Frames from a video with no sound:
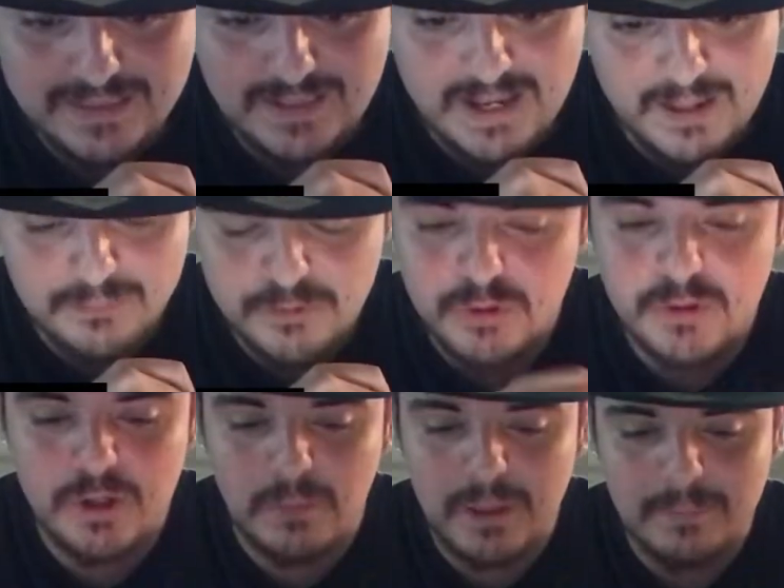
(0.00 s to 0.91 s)
damn, dude,
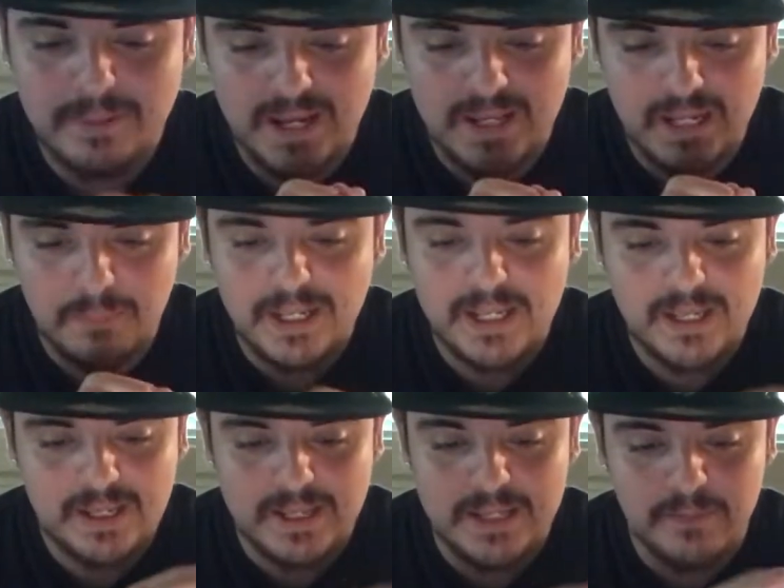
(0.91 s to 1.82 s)
you know what I'm getting? I'm getting
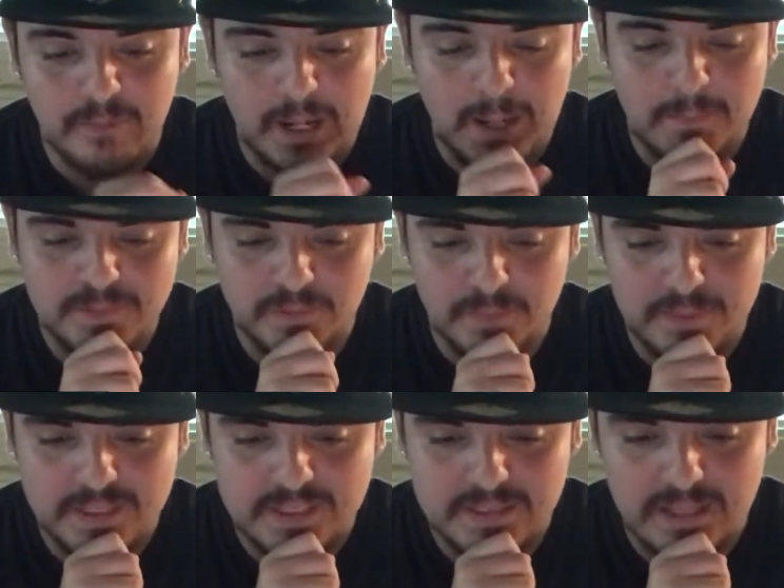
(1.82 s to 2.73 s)
Heat vibes from
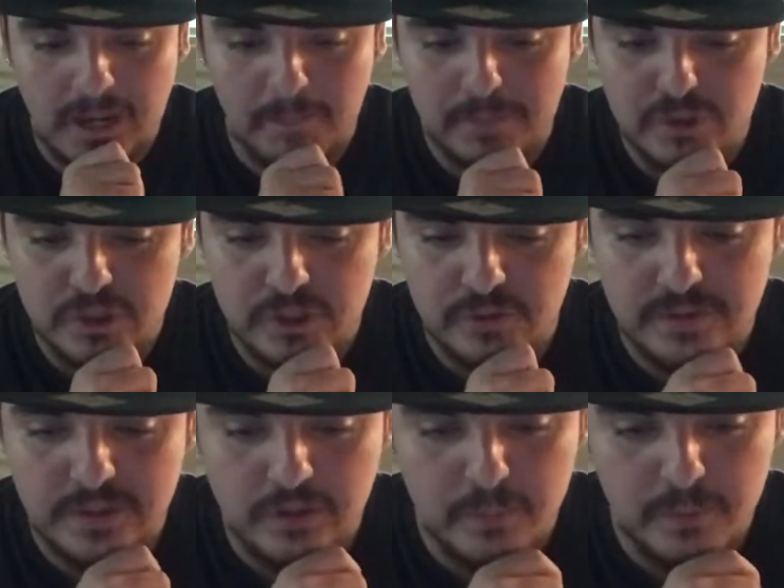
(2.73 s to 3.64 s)
this Al Pacino De
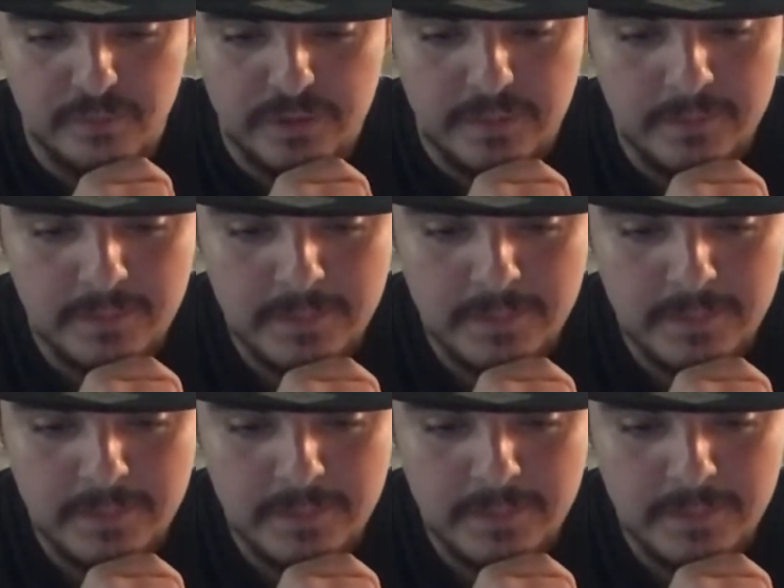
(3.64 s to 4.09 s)
Niro movie.